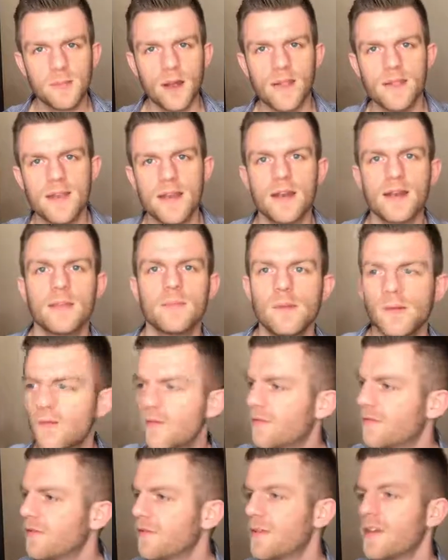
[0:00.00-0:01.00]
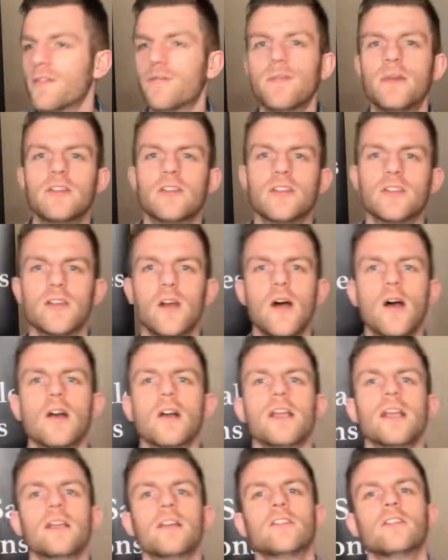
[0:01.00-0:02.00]
by the end of the month, you've missed your
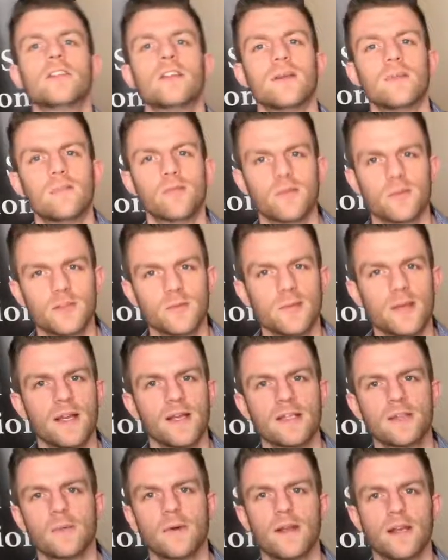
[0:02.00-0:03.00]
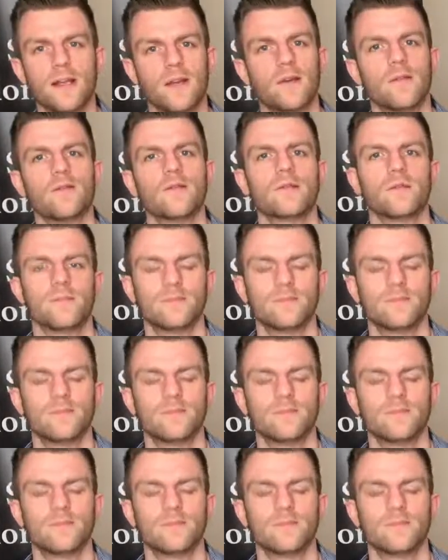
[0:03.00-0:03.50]
target because you didn't prospect well enough.